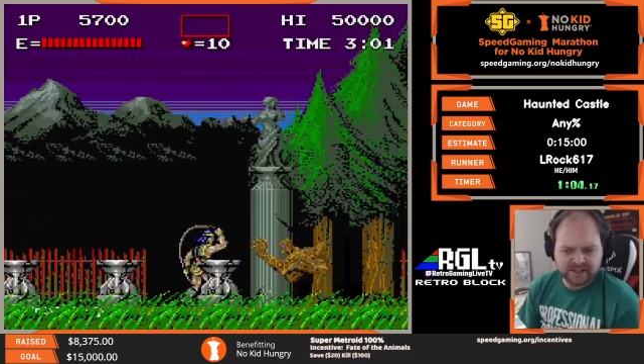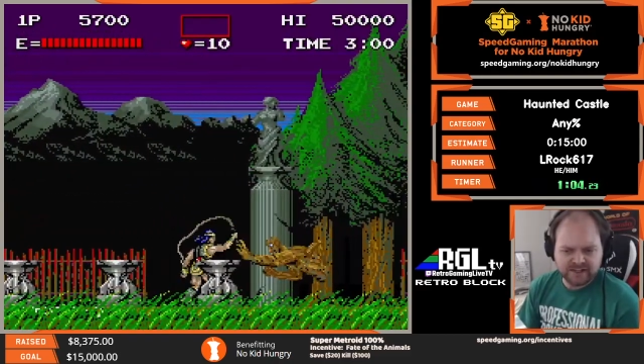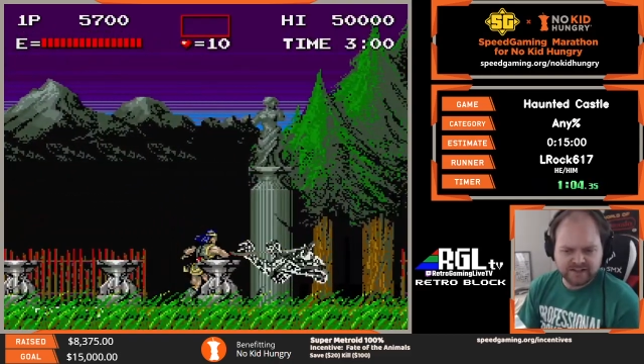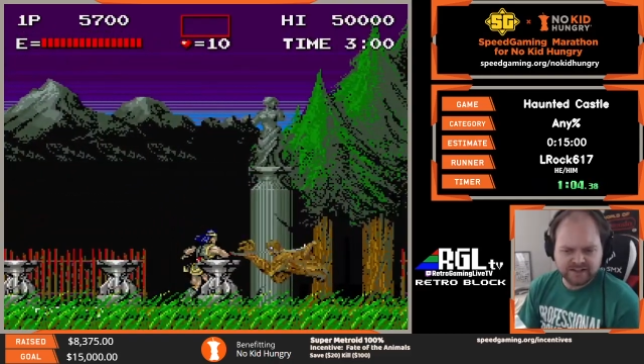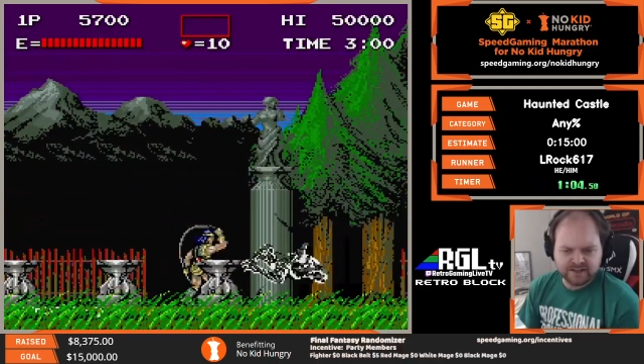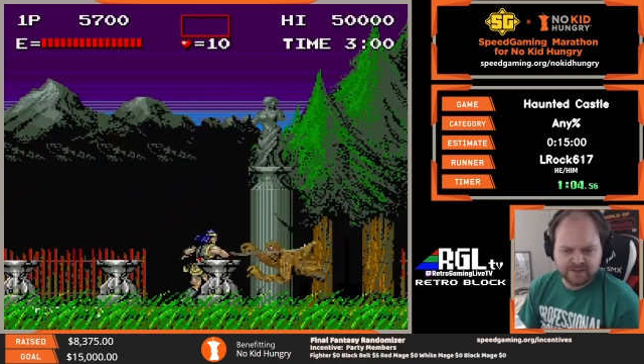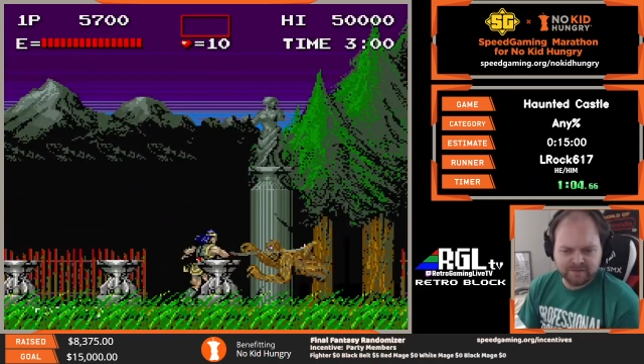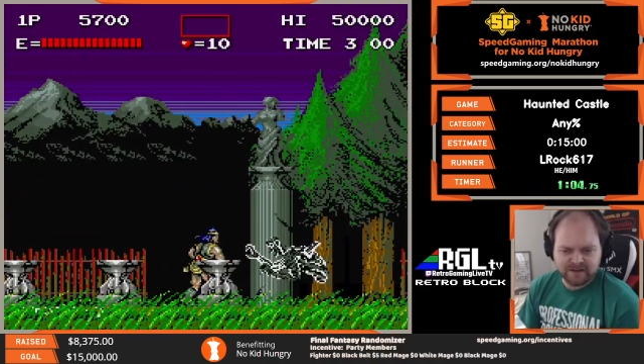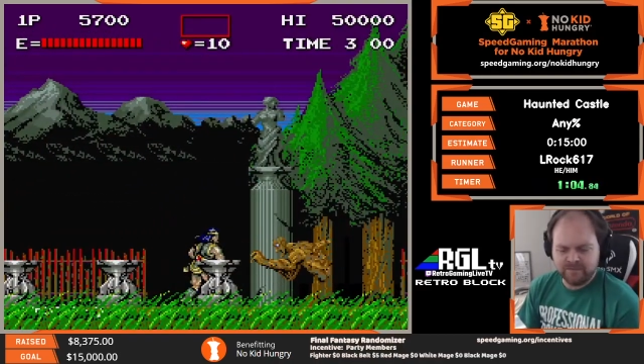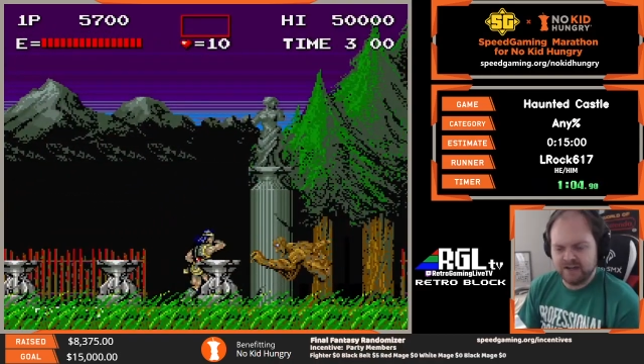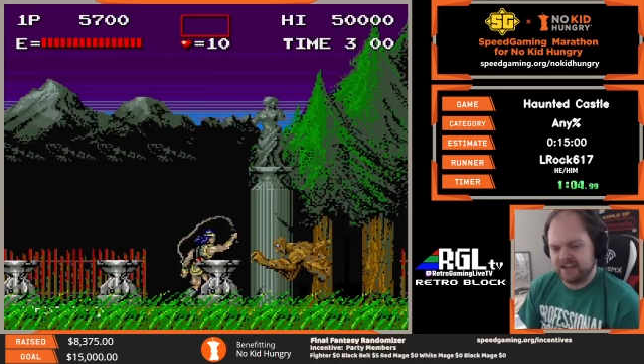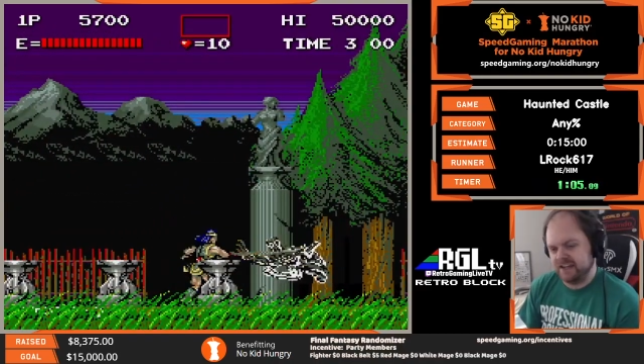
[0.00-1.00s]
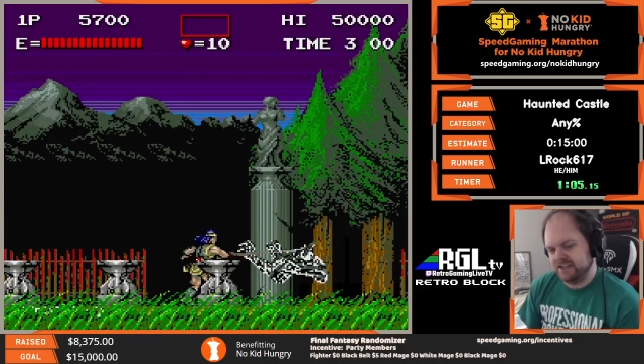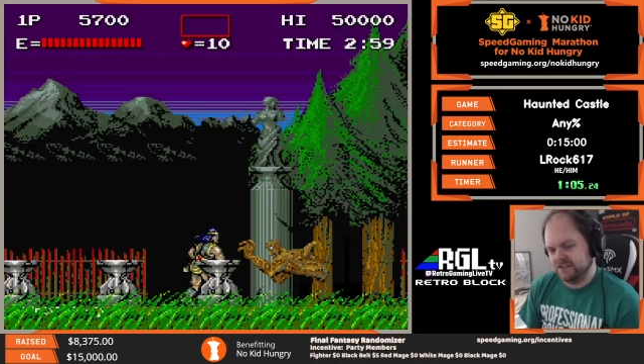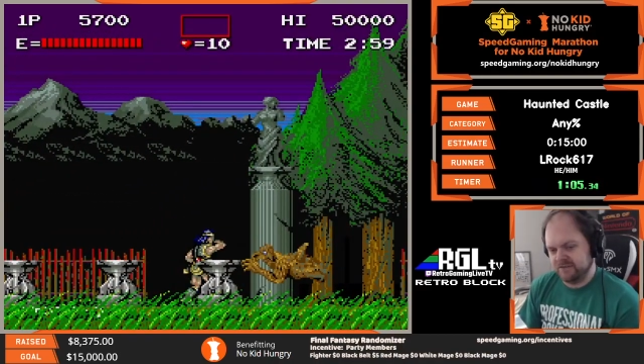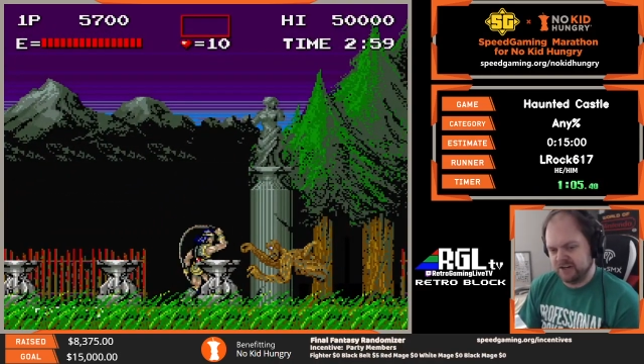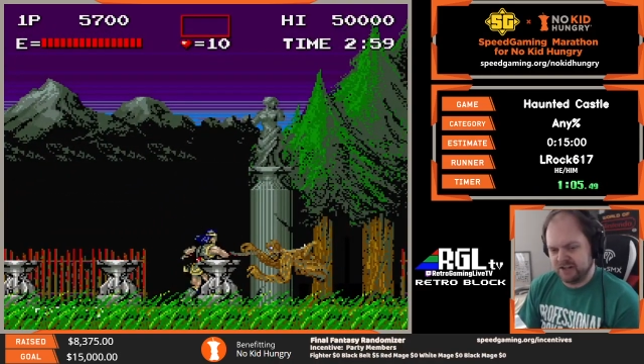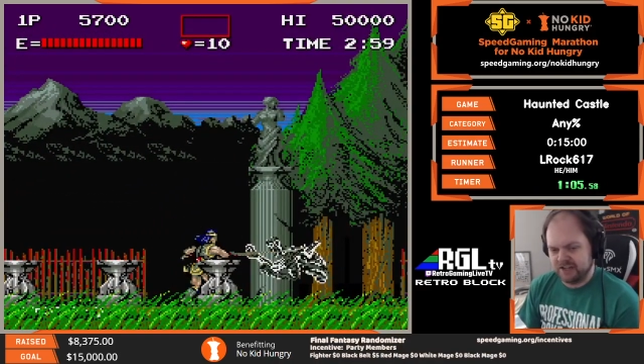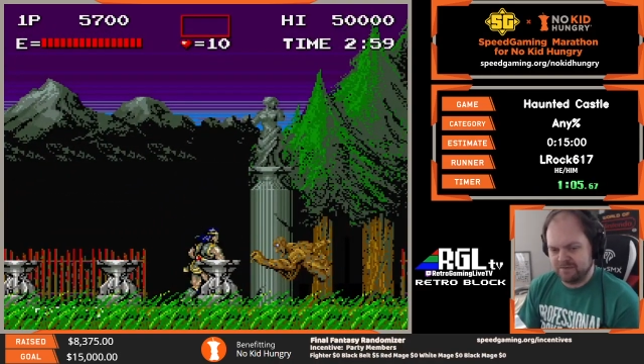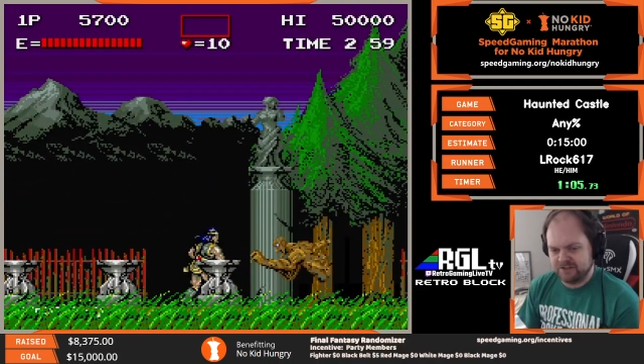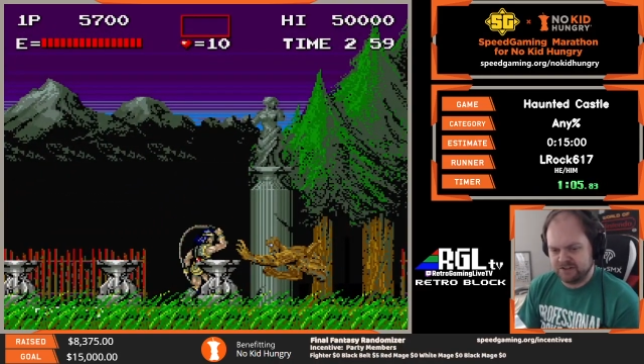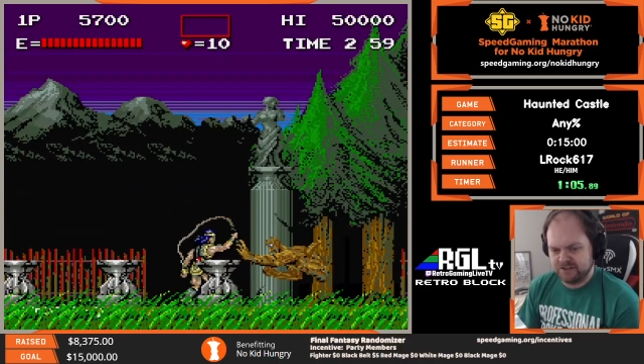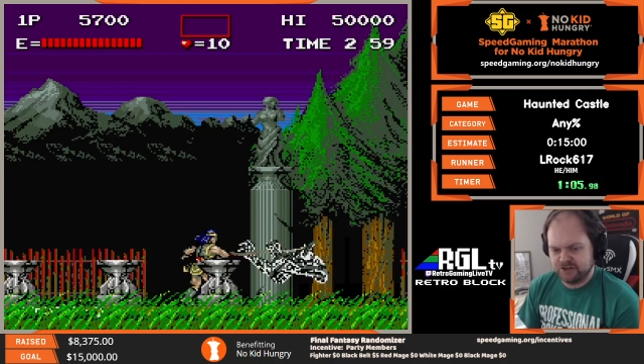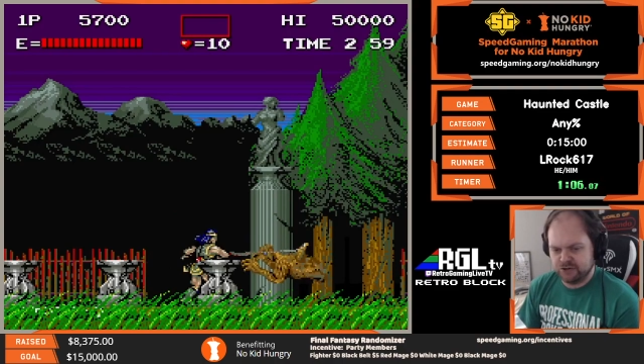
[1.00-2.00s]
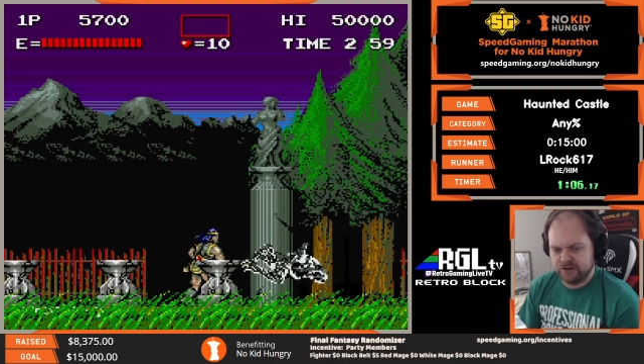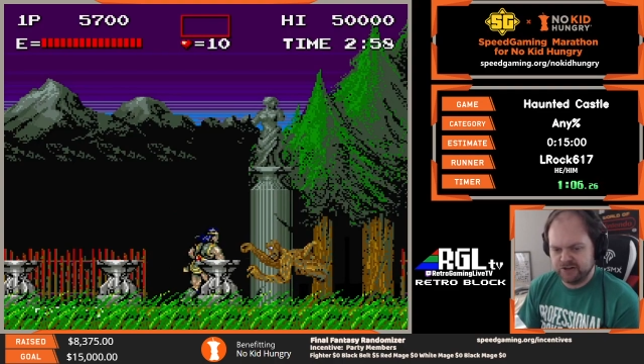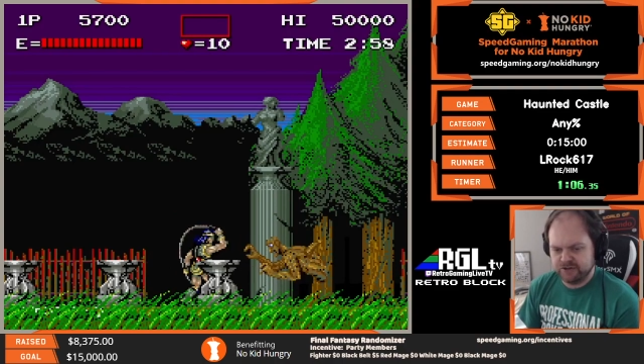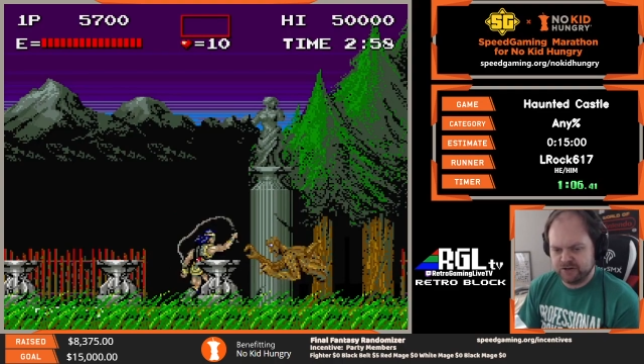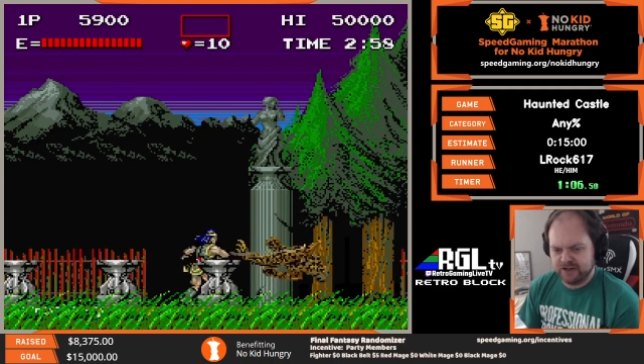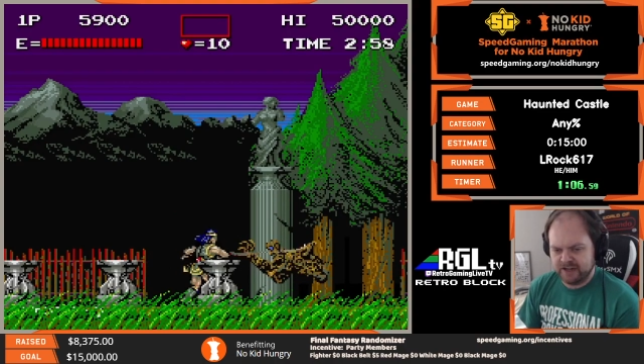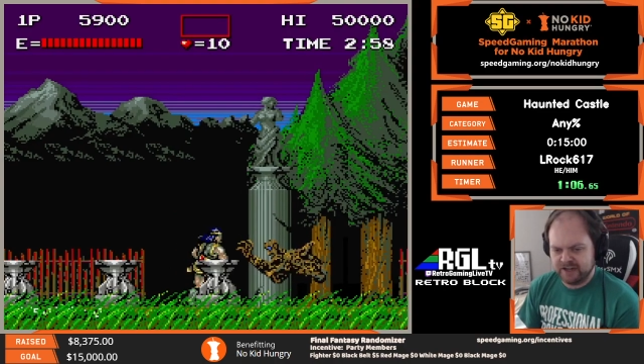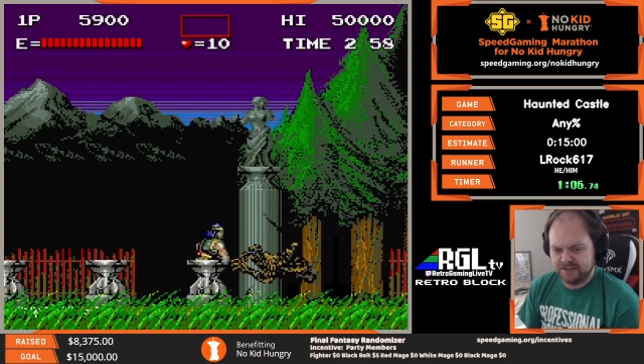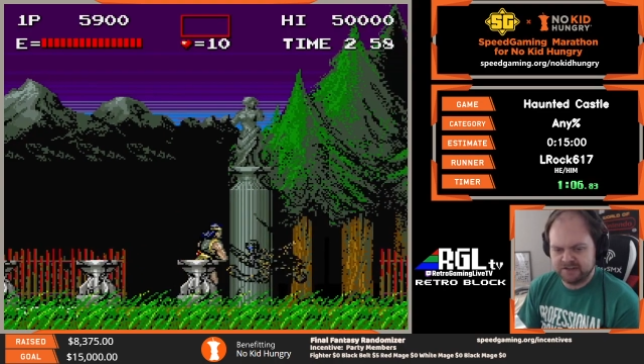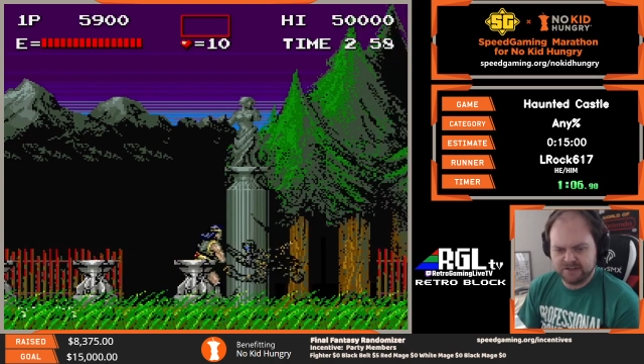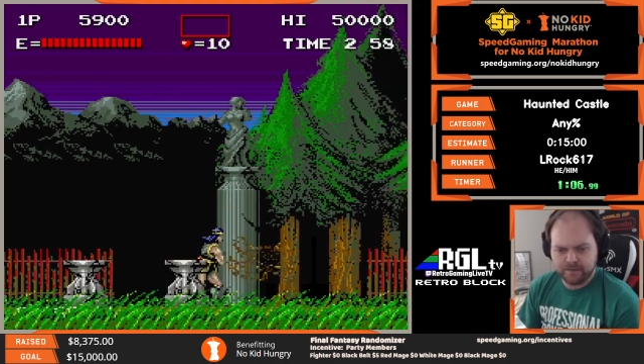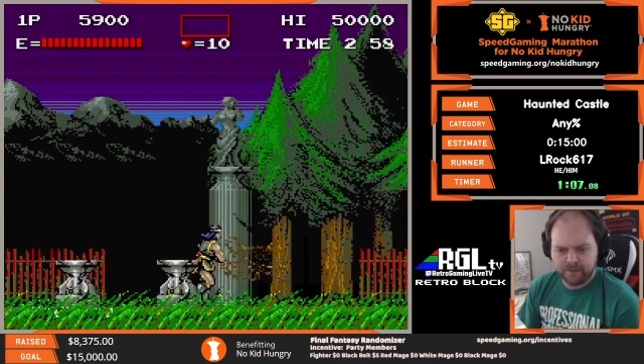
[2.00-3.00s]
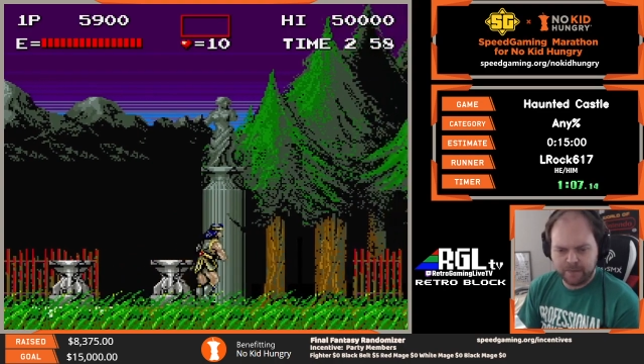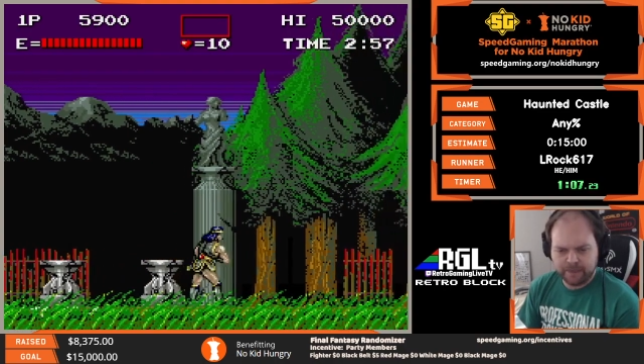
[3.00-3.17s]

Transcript: seen this enemy in many Castlevania games, these tree dryads.